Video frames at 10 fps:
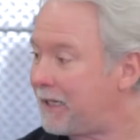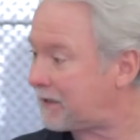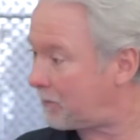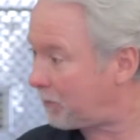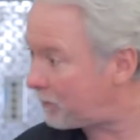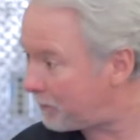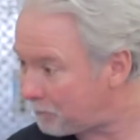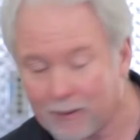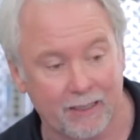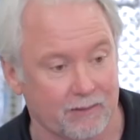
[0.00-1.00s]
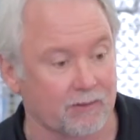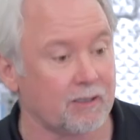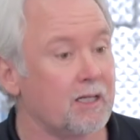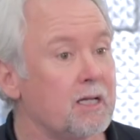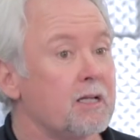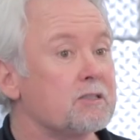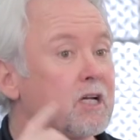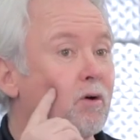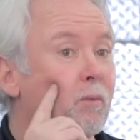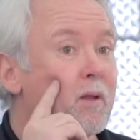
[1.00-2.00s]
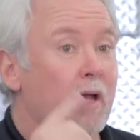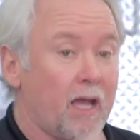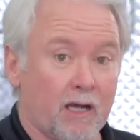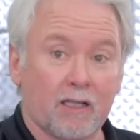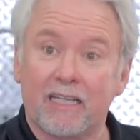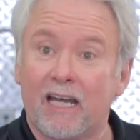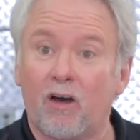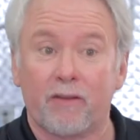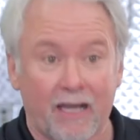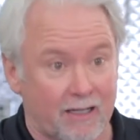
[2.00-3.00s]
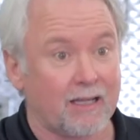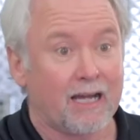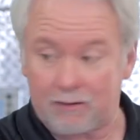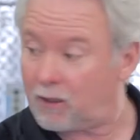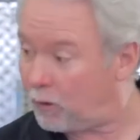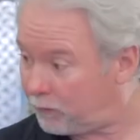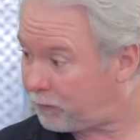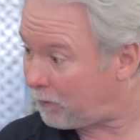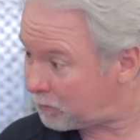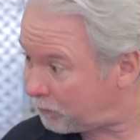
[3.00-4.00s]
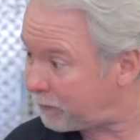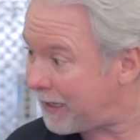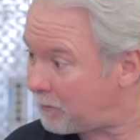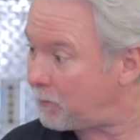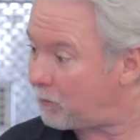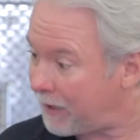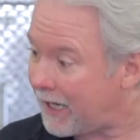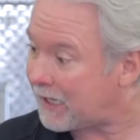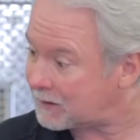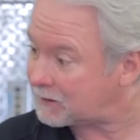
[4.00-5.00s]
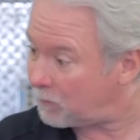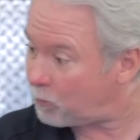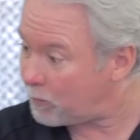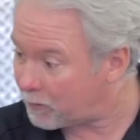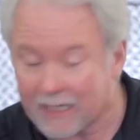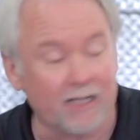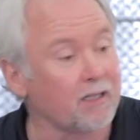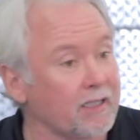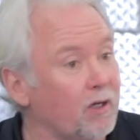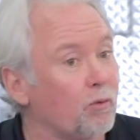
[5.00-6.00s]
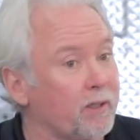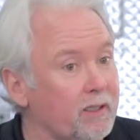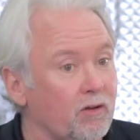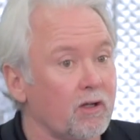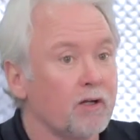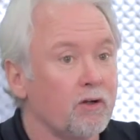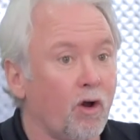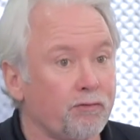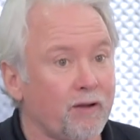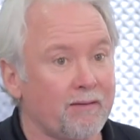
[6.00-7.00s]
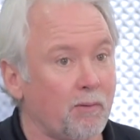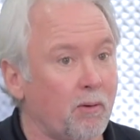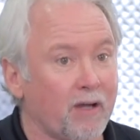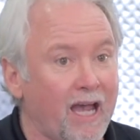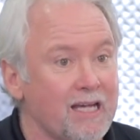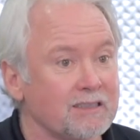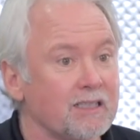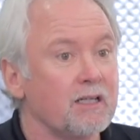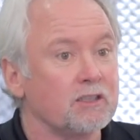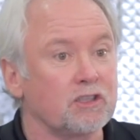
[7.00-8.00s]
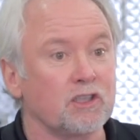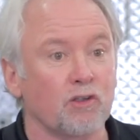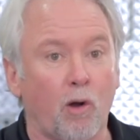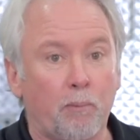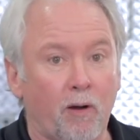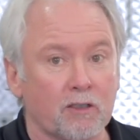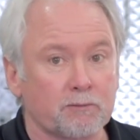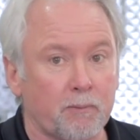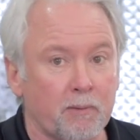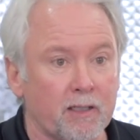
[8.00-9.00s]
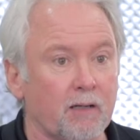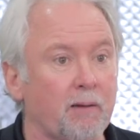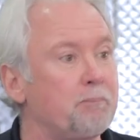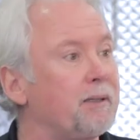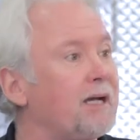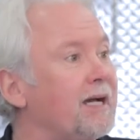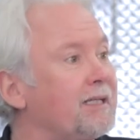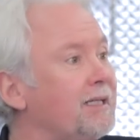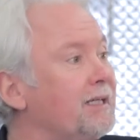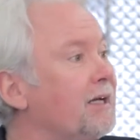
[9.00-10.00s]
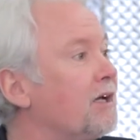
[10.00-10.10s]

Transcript: reaction. at the Bourbon right, Right. So LEL in that cloud, though, if that was a flammable gas, we would get LEL reading. No flammable gas, zero parts per million on my PID,